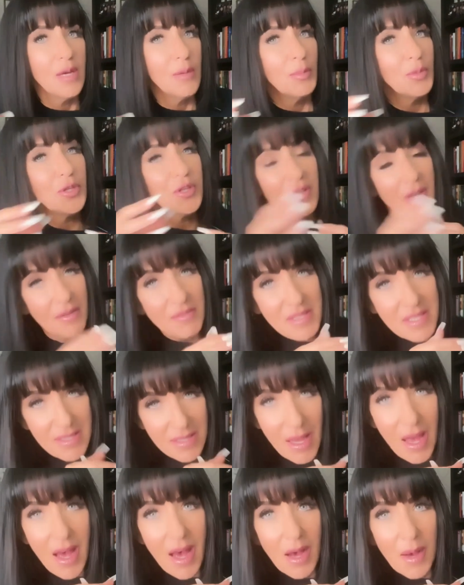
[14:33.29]
You can have
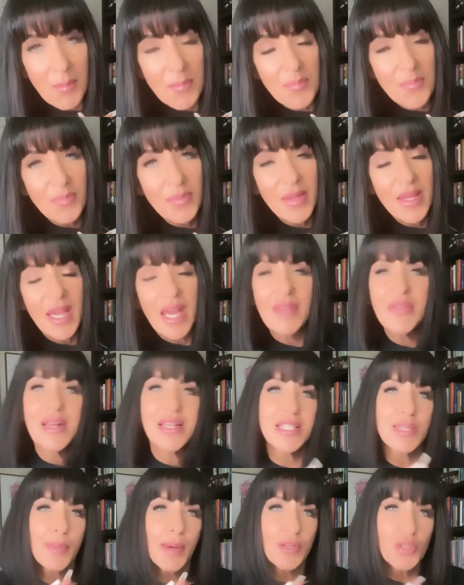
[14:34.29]
some, and
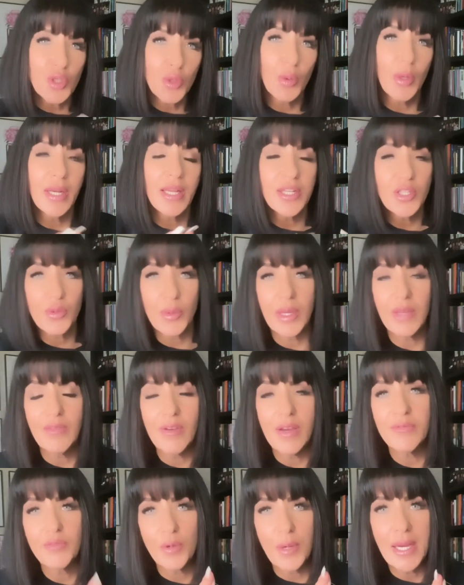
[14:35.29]
that's about 20,
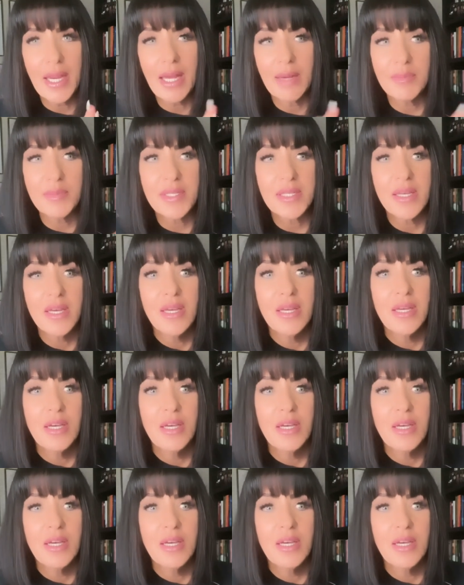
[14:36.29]
25 grams.